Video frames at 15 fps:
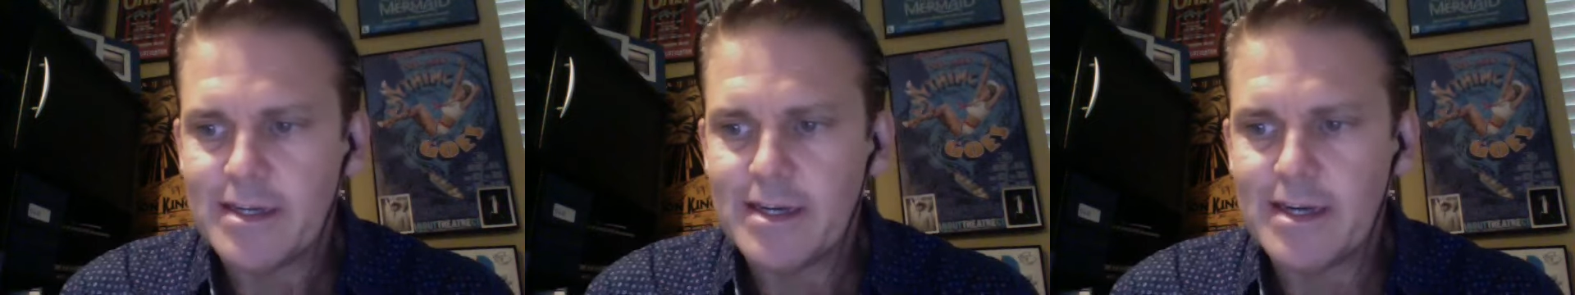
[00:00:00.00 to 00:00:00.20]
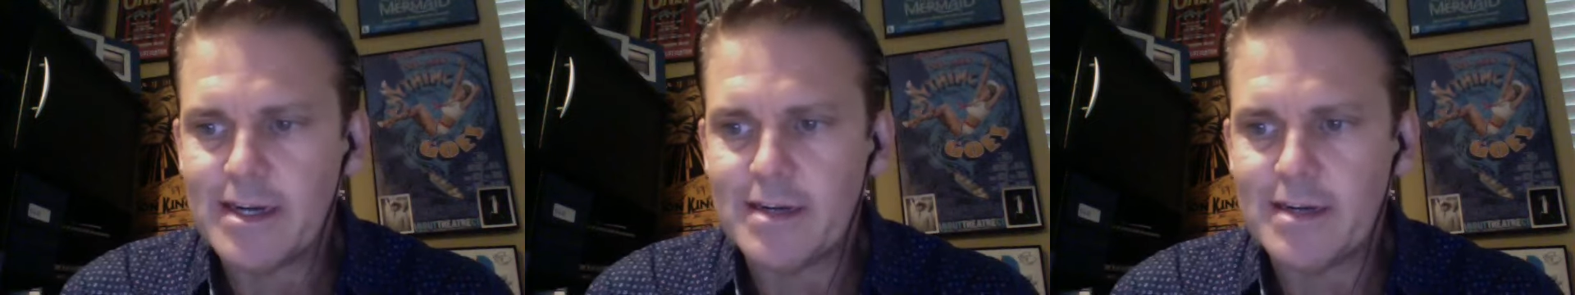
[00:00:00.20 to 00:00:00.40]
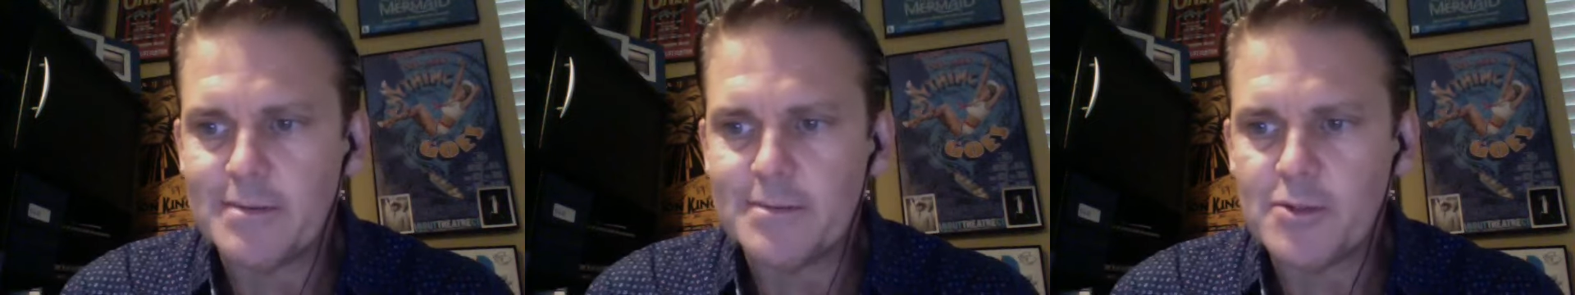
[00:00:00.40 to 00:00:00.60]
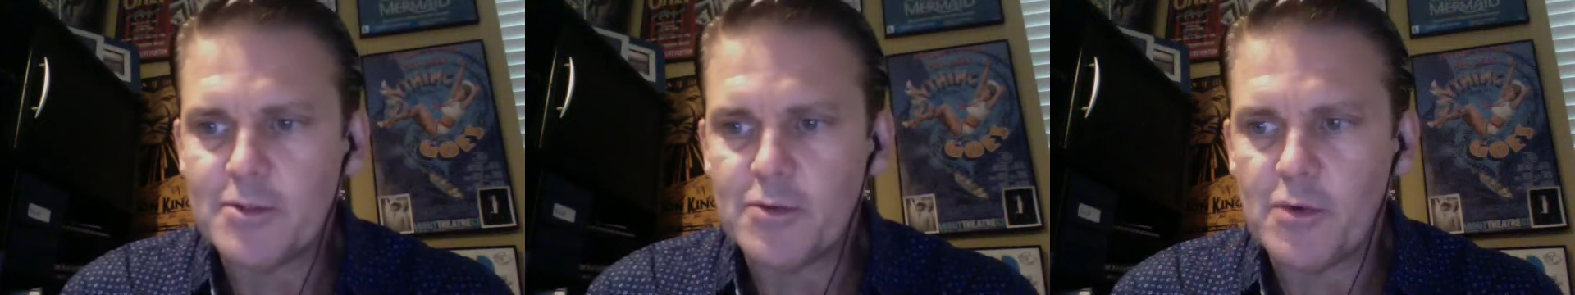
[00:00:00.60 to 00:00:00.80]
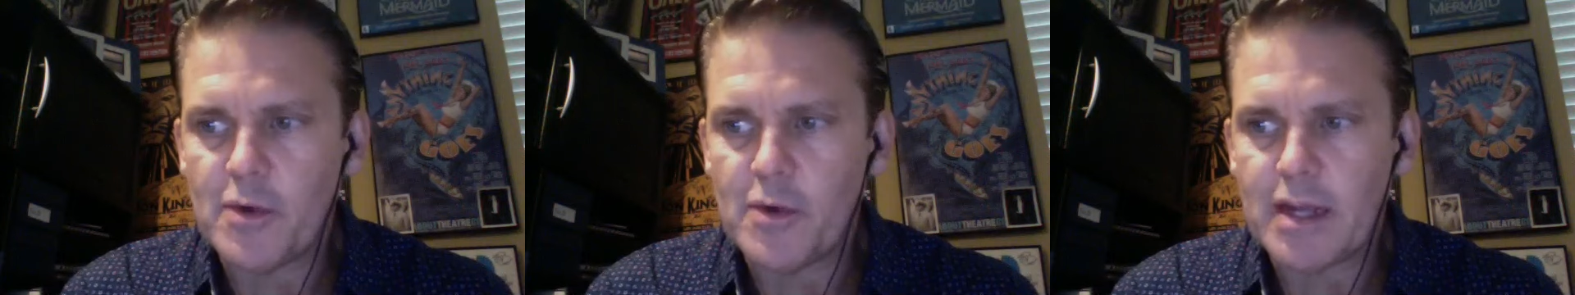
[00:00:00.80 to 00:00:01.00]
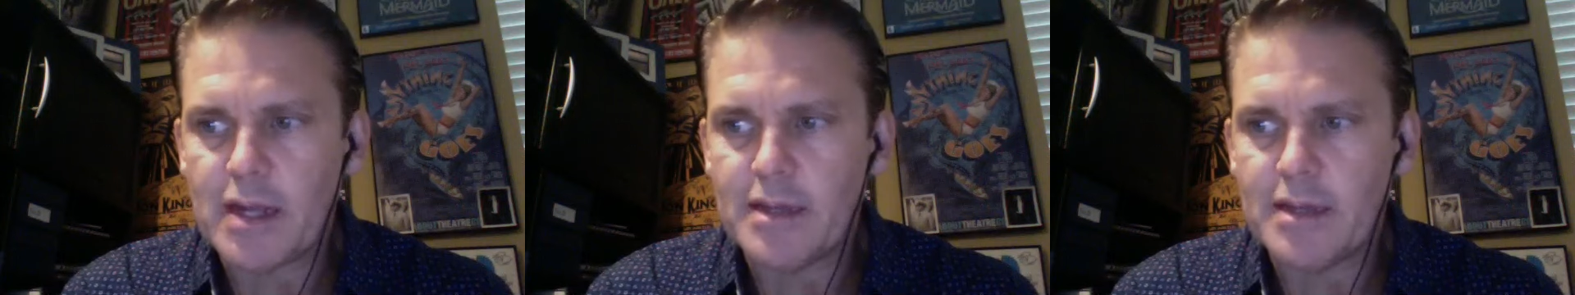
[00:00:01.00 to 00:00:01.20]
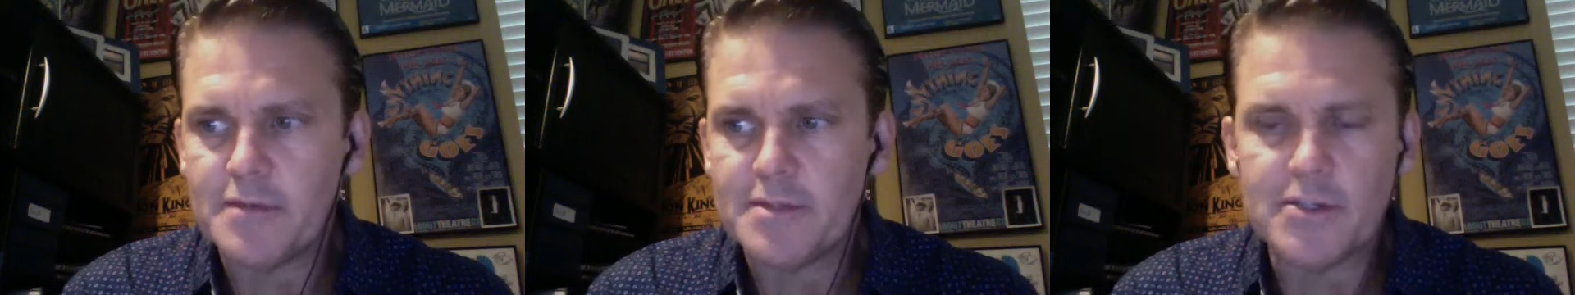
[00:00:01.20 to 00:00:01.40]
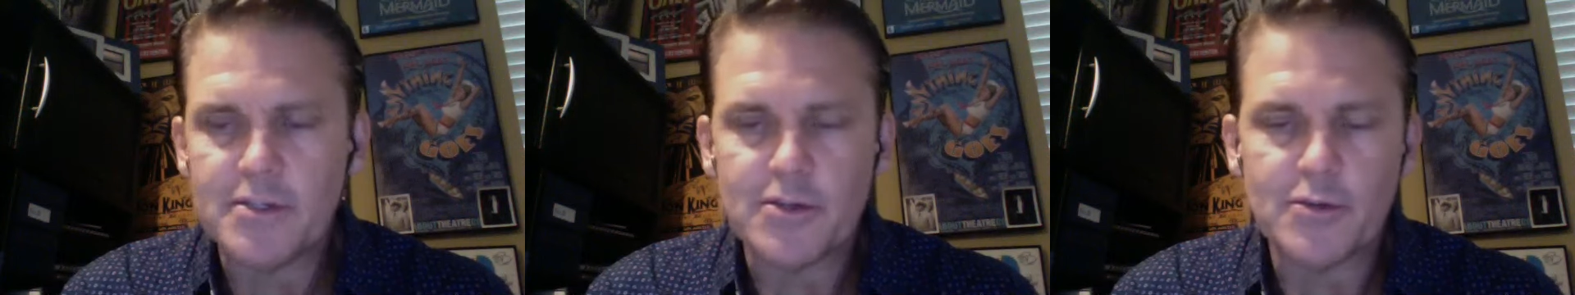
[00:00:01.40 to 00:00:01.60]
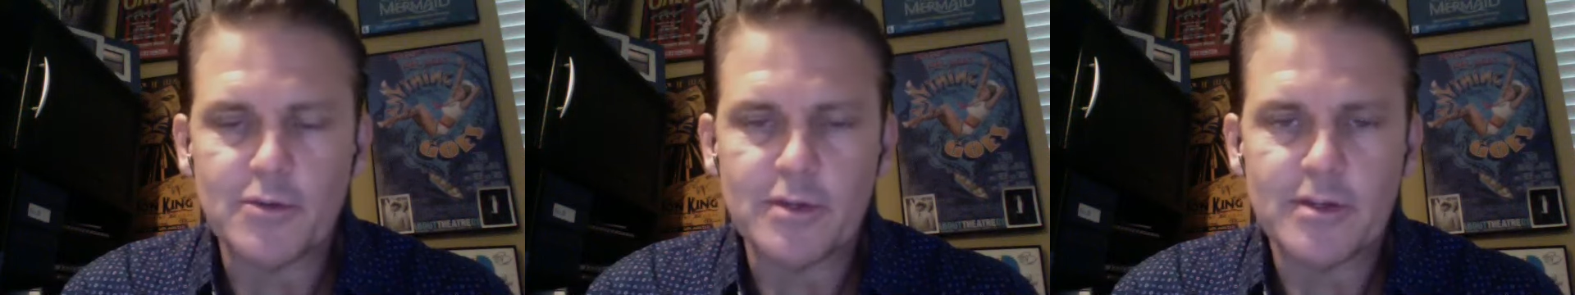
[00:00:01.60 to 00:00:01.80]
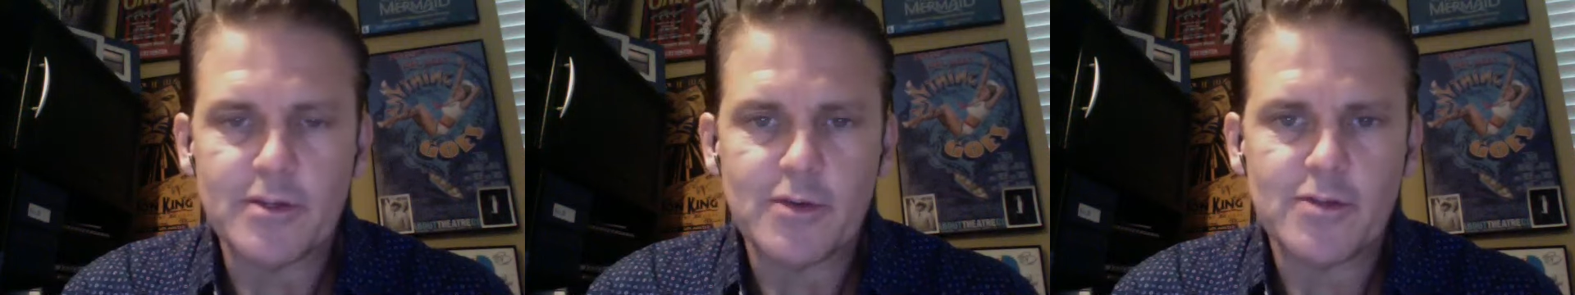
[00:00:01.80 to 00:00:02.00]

um, doing what I love to do.